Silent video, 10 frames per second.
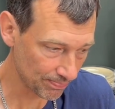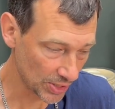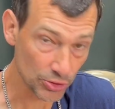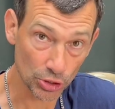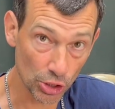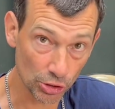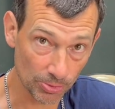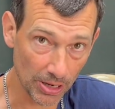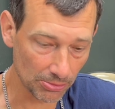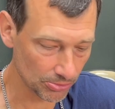it's a
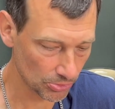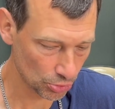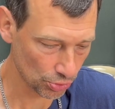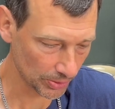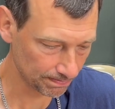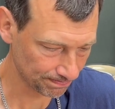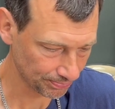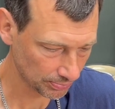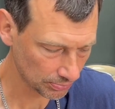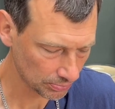Kirschbaum string.
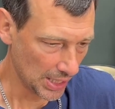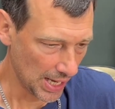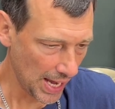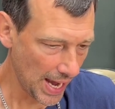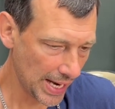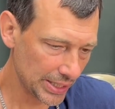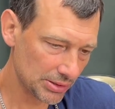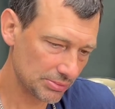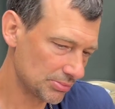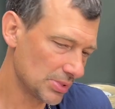
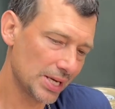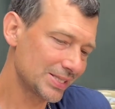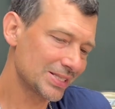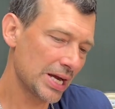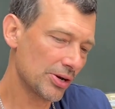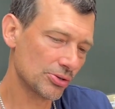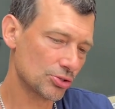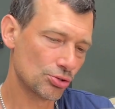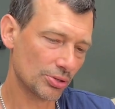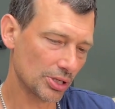And I just carried on
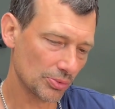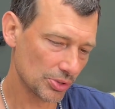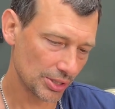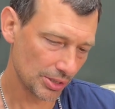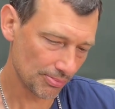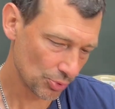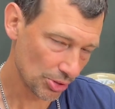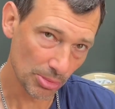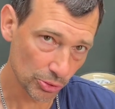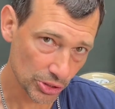stringing it with the
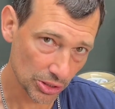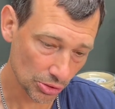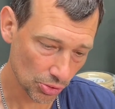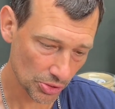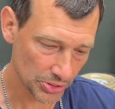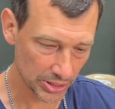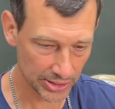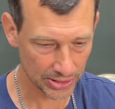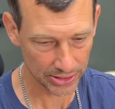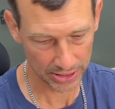multi in the
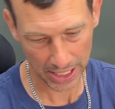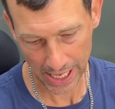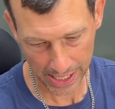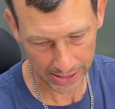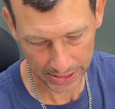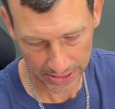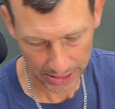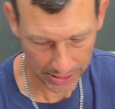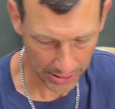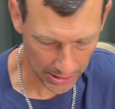crosses and
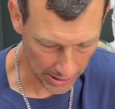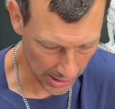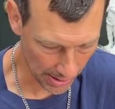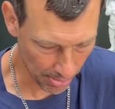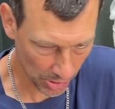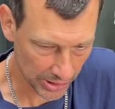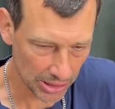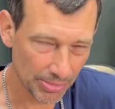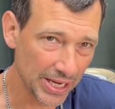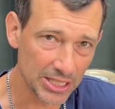the poly in the
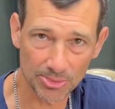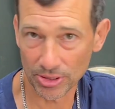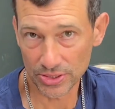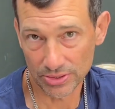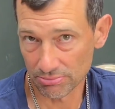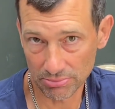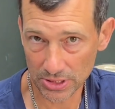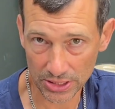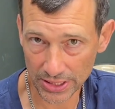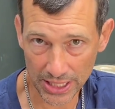mains, because
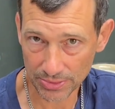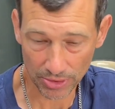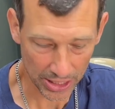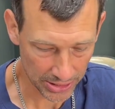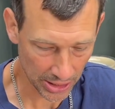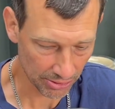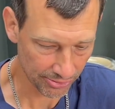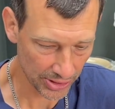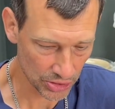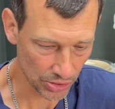just that's what I kind of
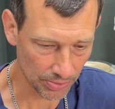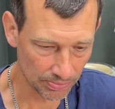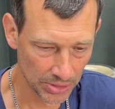fixed on.